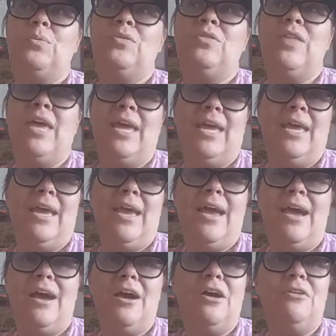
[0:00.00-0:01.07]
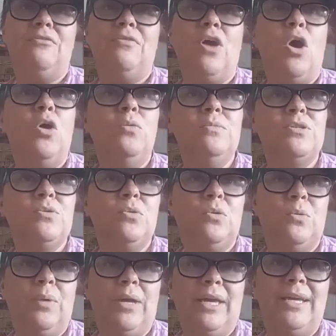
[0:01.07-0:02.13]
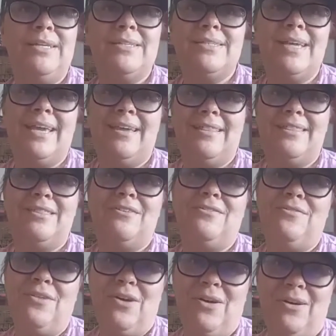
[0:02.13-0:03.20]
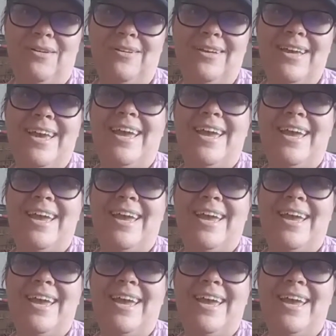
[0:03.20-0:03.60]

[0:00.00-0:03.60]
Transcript: they have homeschool weeks in the fall,